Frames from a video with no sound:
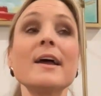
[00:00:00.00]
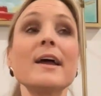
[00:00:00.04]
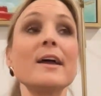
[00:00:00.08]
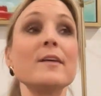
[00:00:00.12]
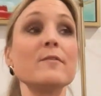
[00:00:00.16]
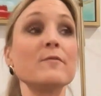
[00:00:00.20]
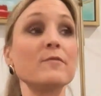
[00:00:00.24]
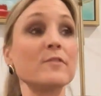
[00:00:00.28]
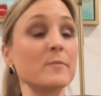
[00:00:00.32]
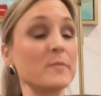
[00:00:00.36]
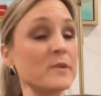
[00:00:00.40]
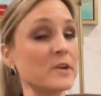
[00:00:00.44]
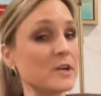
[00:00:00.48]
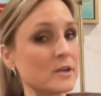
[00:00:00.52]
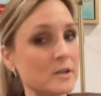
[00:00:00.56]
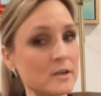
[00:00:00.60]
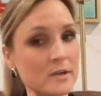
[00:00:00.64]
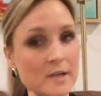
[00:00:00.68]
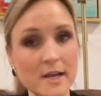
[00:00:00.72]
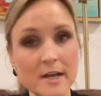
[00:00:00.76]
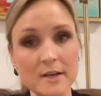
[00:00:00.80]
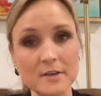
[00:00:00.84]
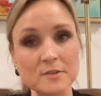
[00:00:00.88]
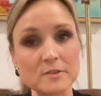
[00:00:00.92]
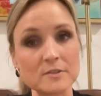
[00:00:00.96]
And from here
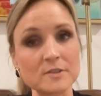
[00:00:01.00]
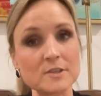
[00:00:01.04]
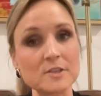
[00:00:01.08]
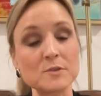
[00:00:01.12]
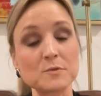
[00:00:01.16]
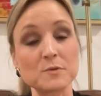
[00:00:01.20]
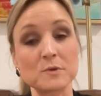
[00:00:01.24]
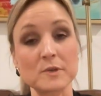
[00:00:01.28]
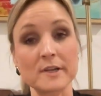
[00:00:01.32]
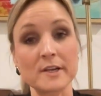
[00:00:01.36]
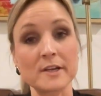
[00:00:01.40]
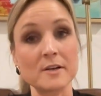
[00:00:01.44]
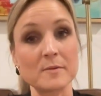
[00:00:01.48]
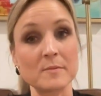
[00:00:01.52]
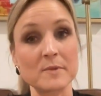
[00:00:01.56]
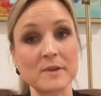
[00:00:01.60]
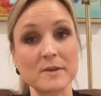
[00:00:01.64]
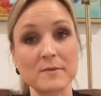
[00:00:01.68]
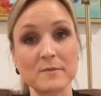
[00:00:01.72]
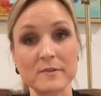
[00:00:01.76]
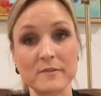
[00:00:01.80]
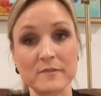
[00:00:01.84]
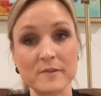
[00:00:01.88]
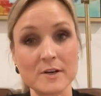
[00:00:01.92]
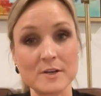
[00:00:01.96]
on out, you'll just hear
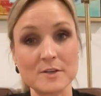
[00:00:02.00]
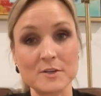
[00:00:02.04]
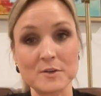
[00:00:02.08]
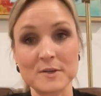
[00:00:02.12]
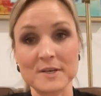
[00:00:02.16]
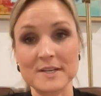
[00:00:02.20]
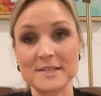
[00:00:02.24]
me refer to